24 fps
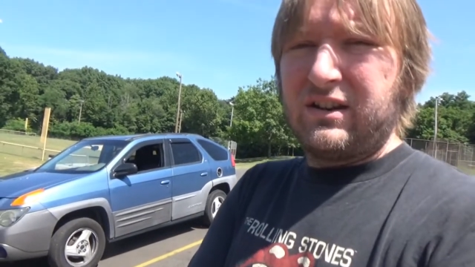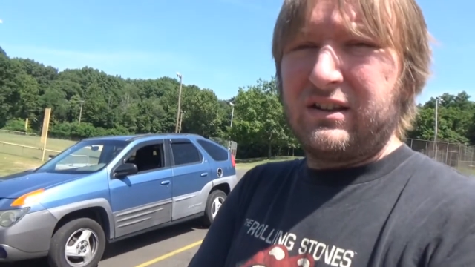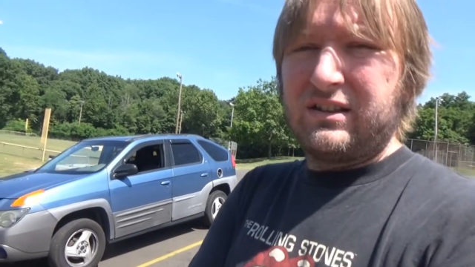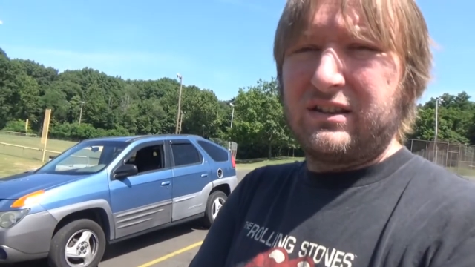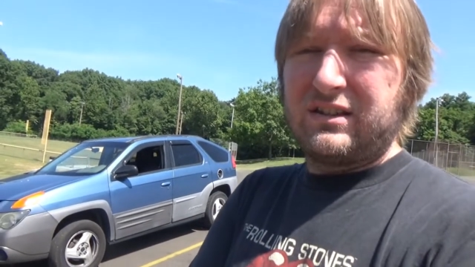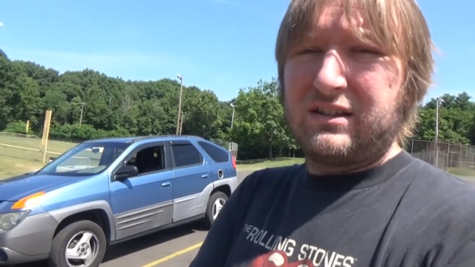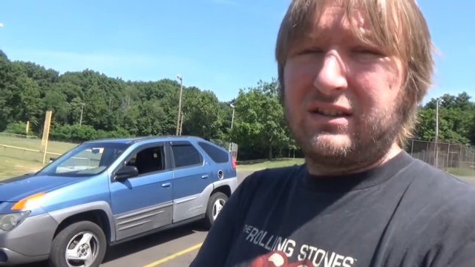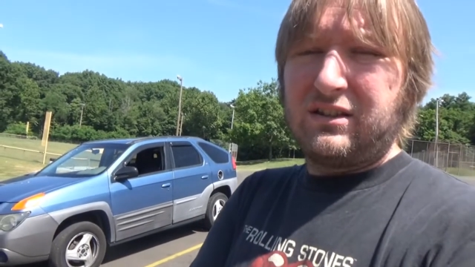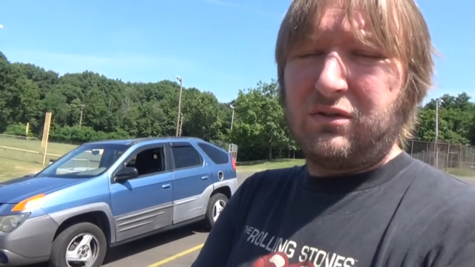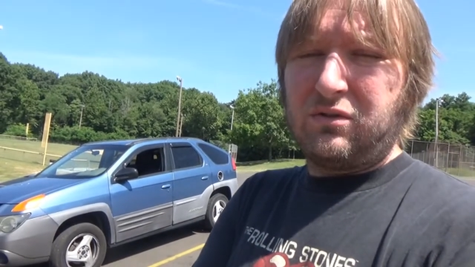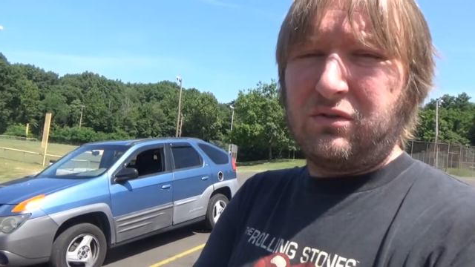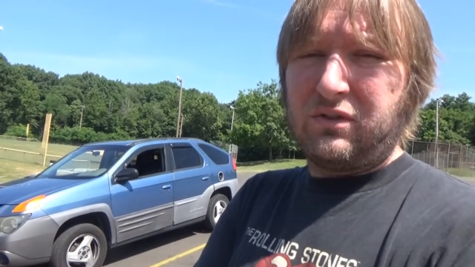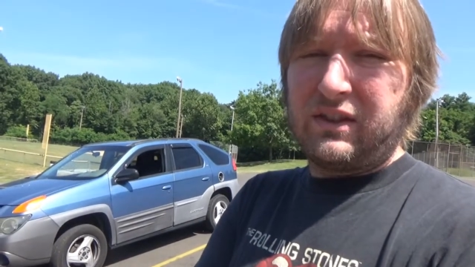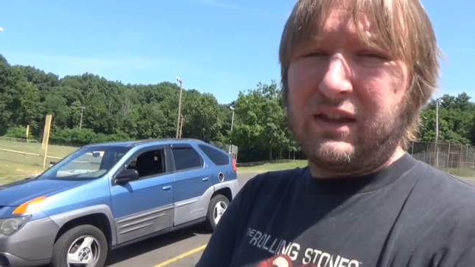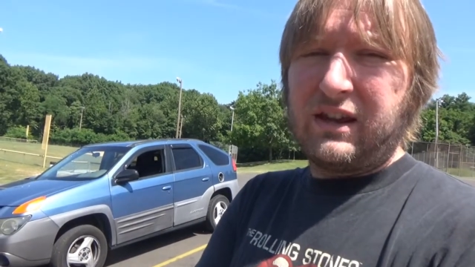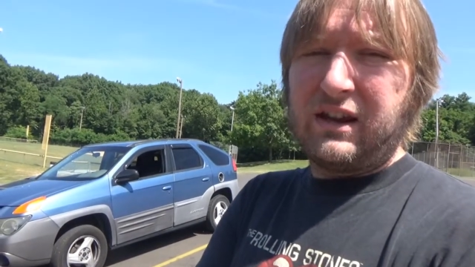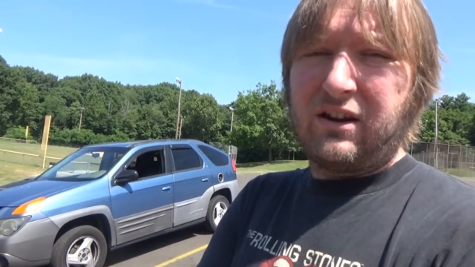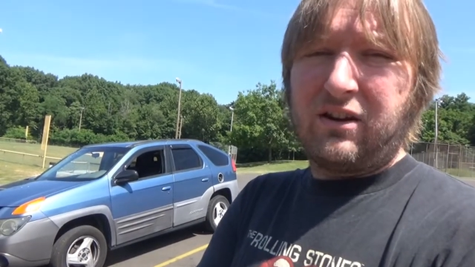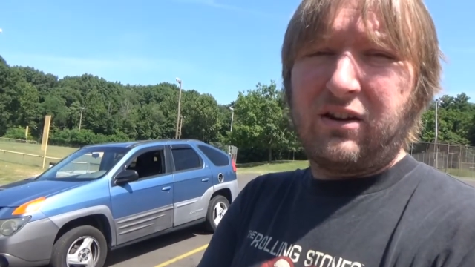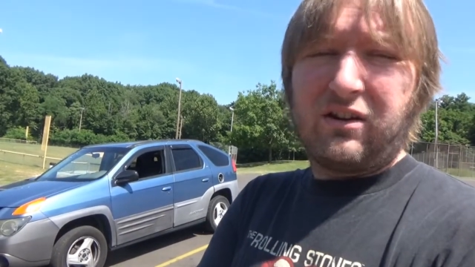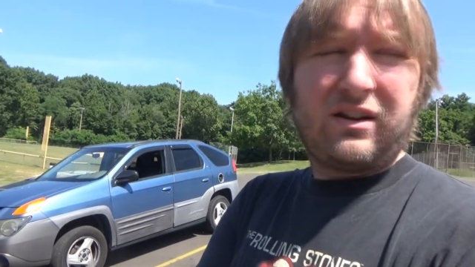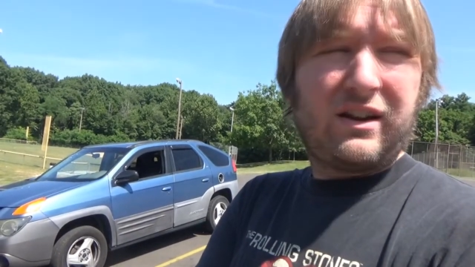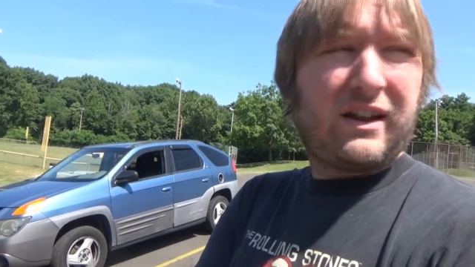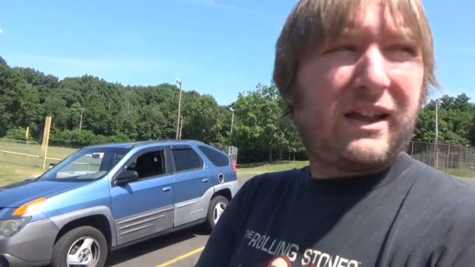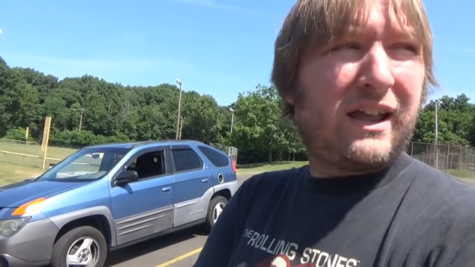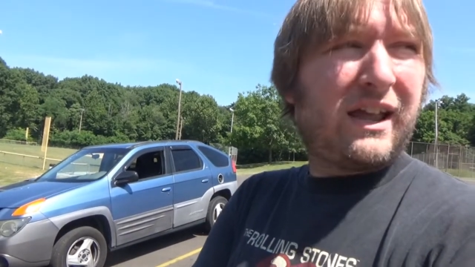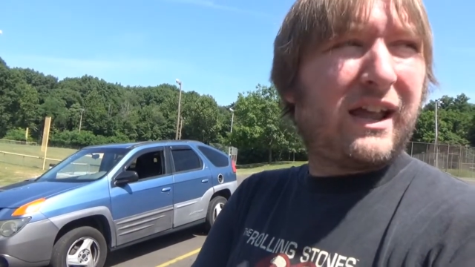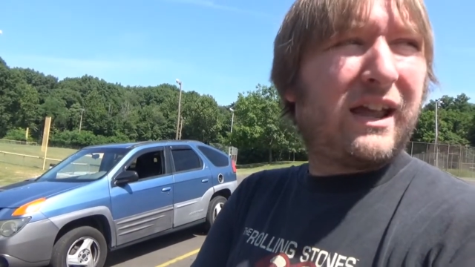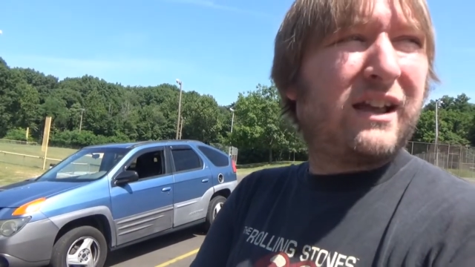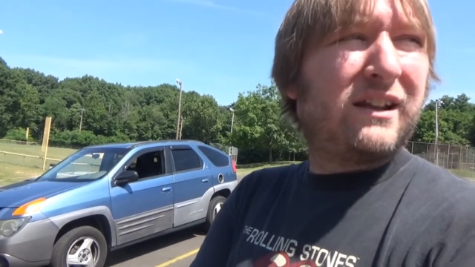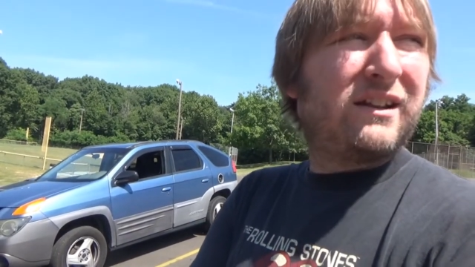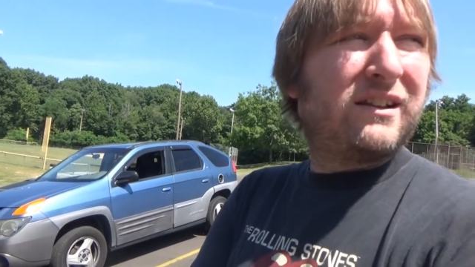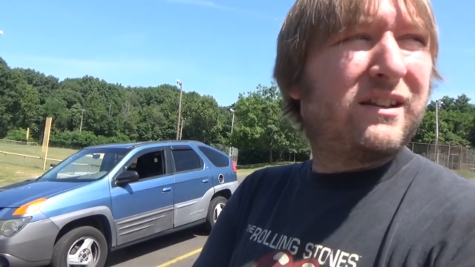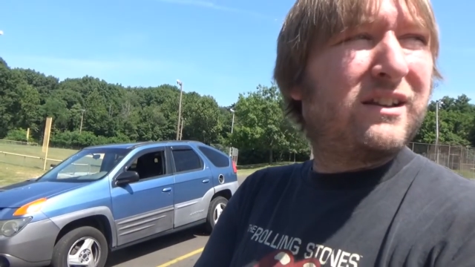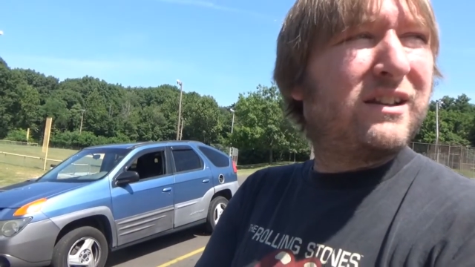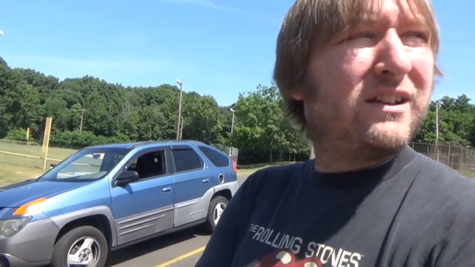is still there,
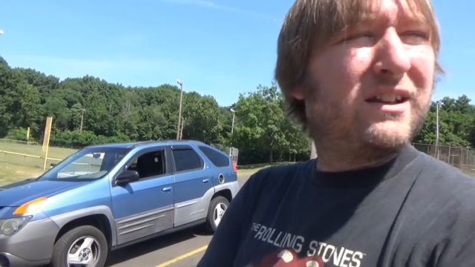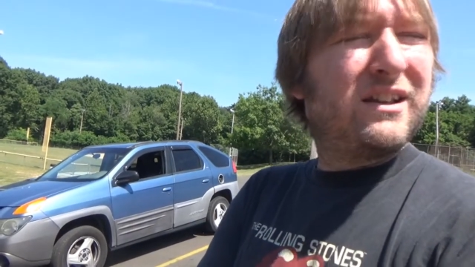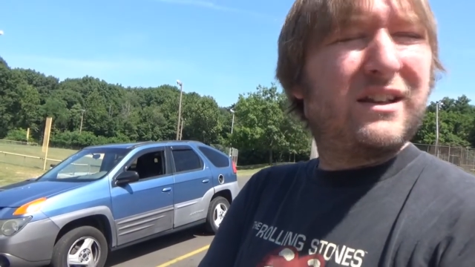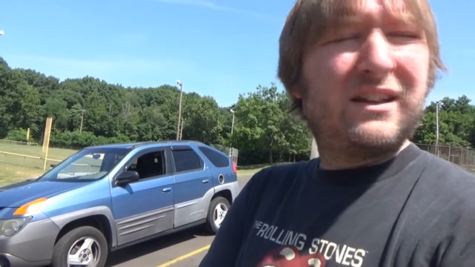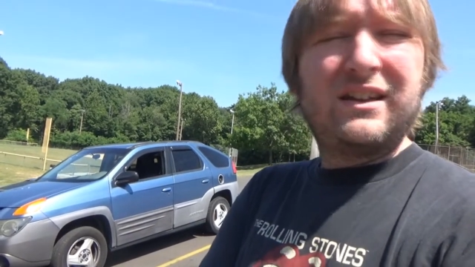and